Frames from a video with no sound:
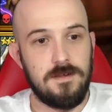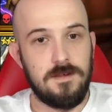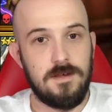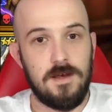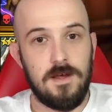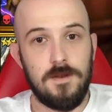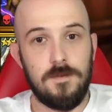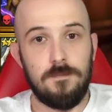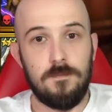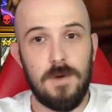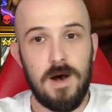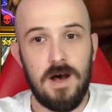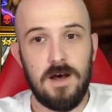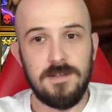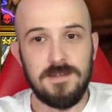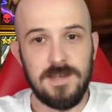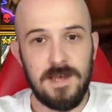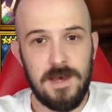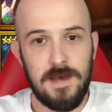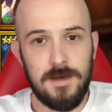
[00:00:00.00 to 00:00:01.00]
and
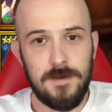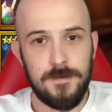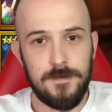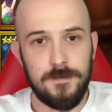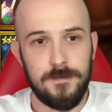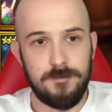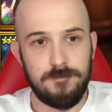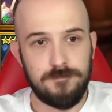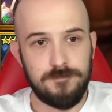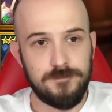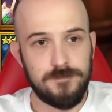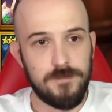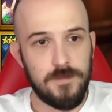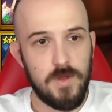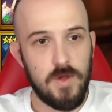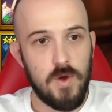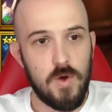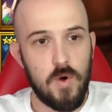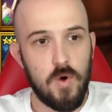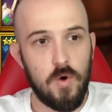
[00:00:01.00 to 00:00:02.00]
Marta
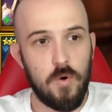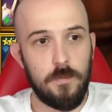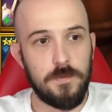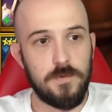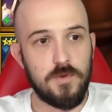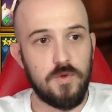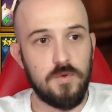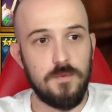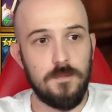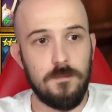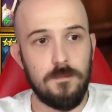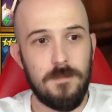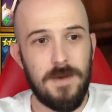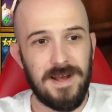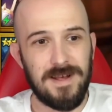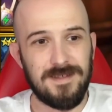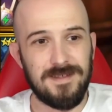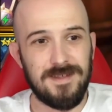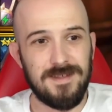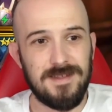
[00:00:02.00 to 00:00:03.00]
up to
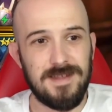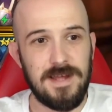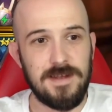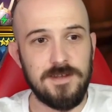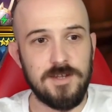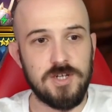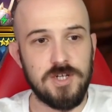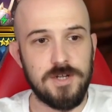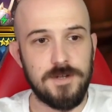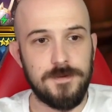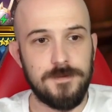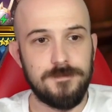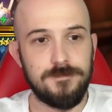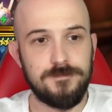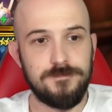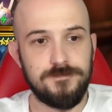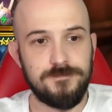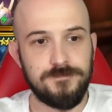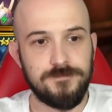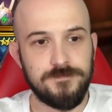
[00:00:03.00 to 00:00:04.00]
max ascension.
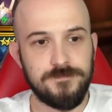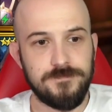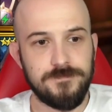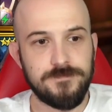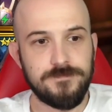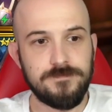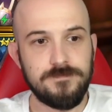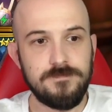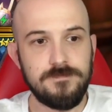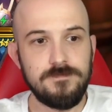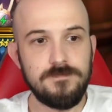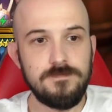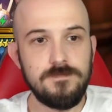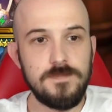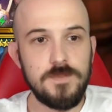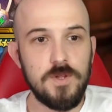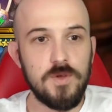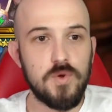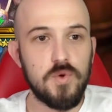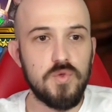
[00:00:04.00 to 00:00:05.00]

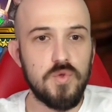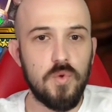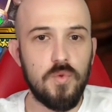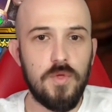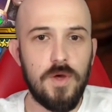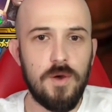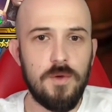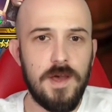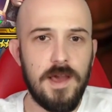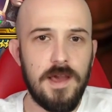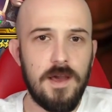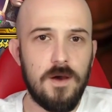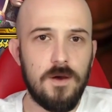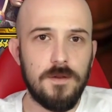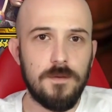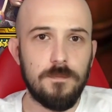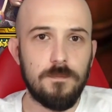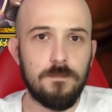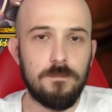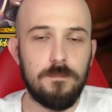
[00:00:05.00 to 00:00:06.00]
Because although they
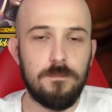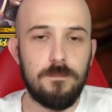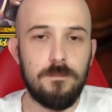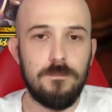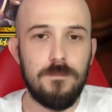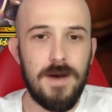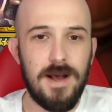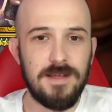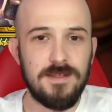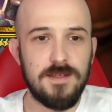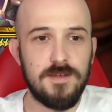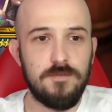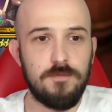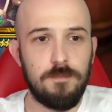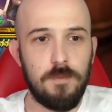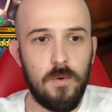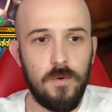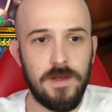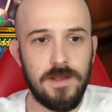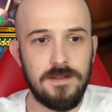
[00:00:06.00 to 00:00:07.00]
aren't massive
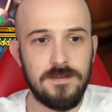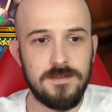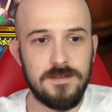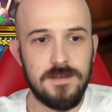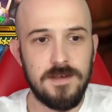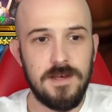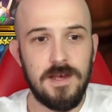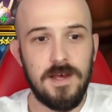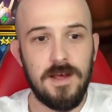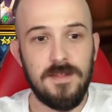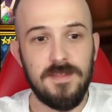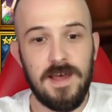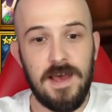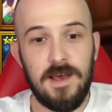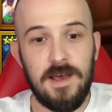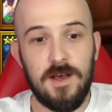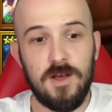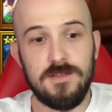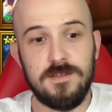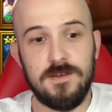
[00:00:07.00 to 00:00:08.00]
points, they
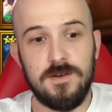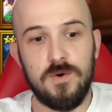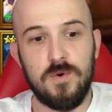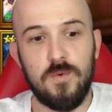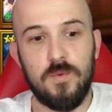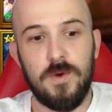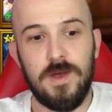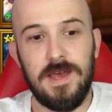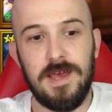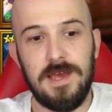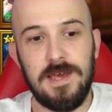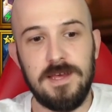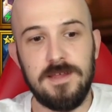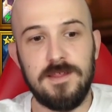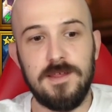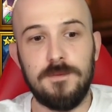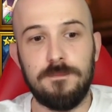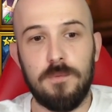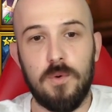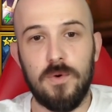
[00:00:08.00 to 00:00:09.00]
are still
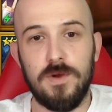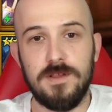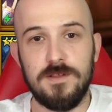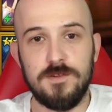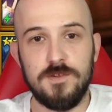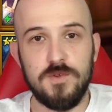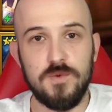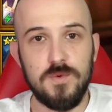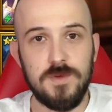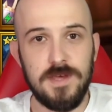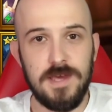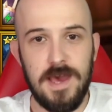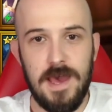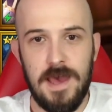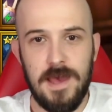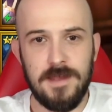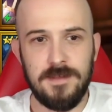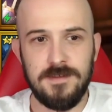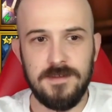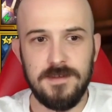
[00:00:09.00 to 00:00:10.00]
easy points to
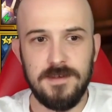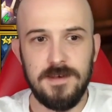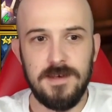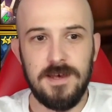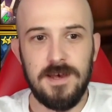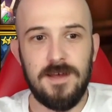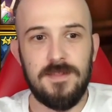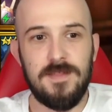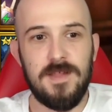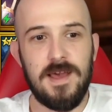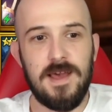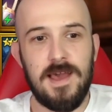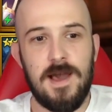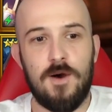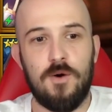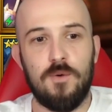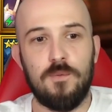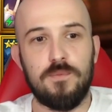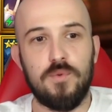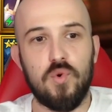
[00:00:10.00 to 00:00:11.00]
get, and they
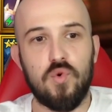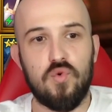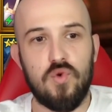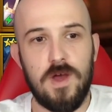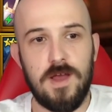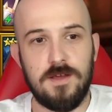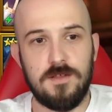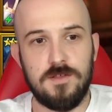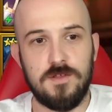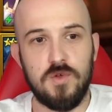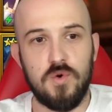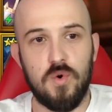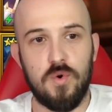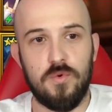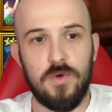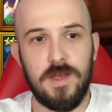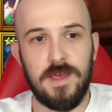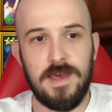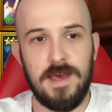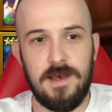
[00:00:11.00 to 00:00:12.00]
help progress
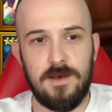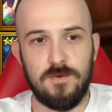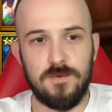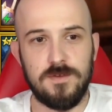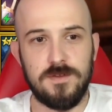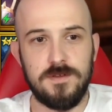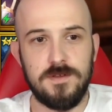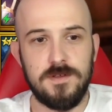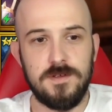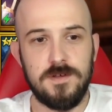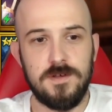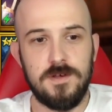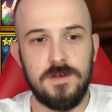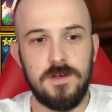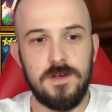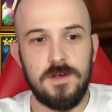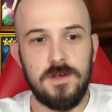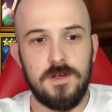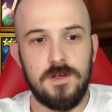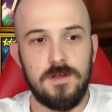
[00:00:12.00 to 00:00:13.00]
your account.
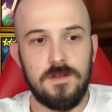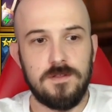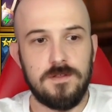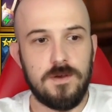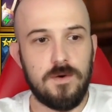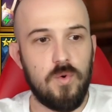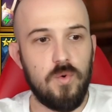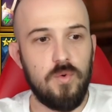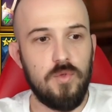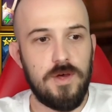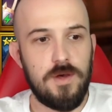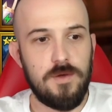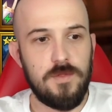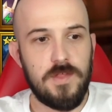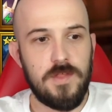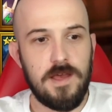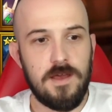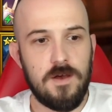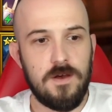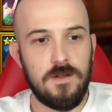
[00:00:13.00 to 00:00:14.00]
So although
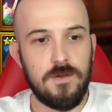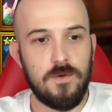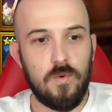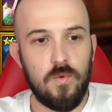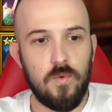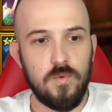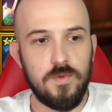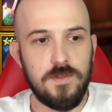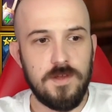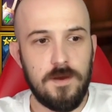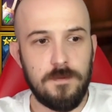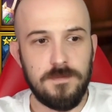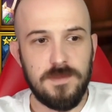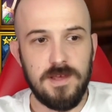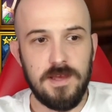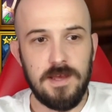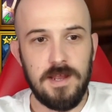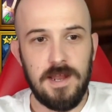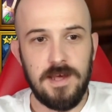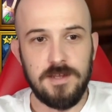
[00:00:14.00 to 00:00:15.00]
they aren't all top
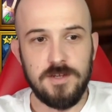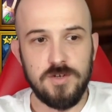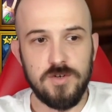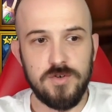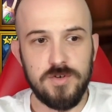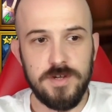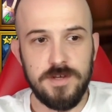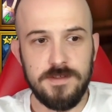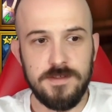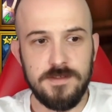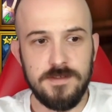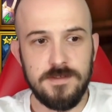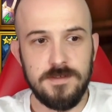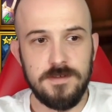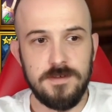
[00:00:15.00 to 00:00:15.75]
tier legendaries,